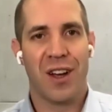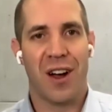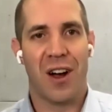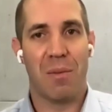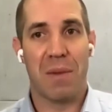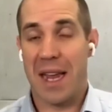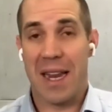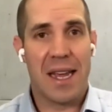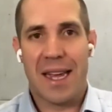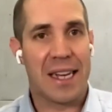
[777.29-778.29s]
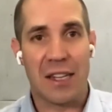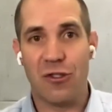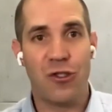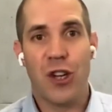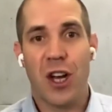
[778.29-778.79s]
And it
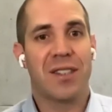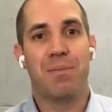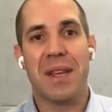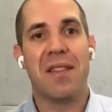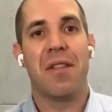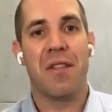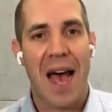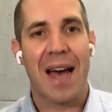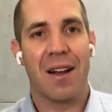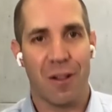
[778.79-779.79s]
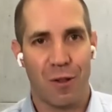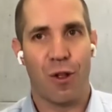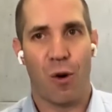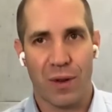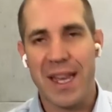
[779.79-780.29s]
could just be that alone.